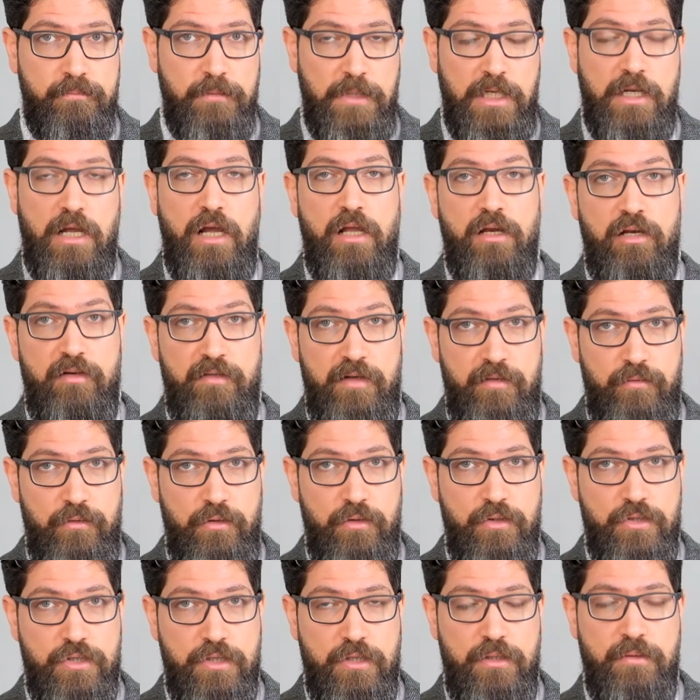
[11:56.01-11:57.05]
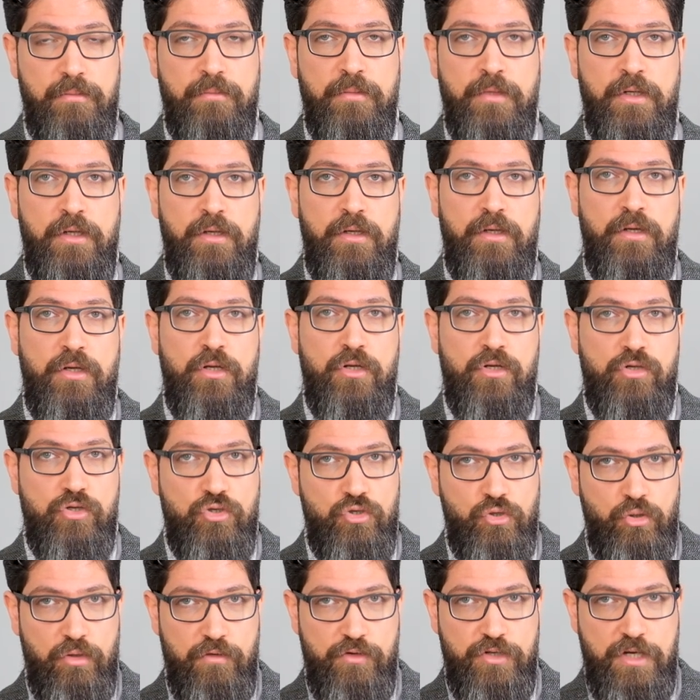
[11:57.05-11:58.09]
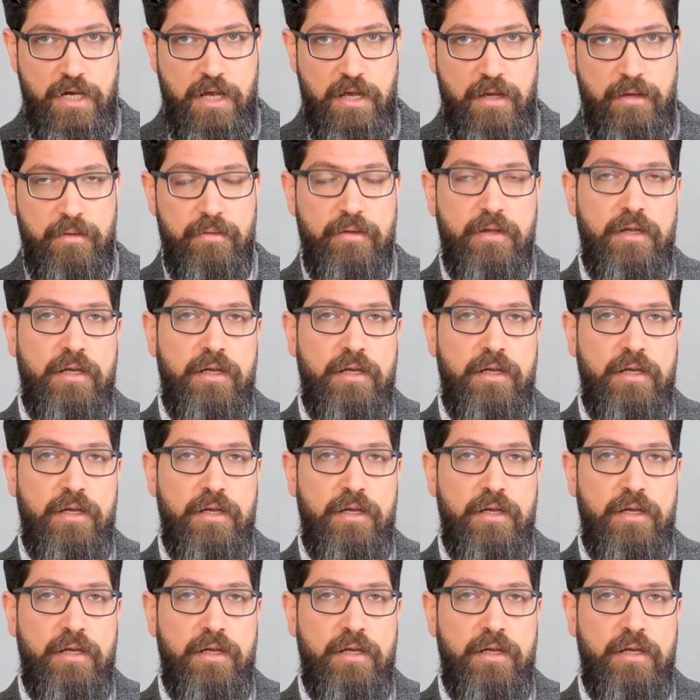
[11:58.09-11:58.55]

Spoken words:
a color revolution, Georgia,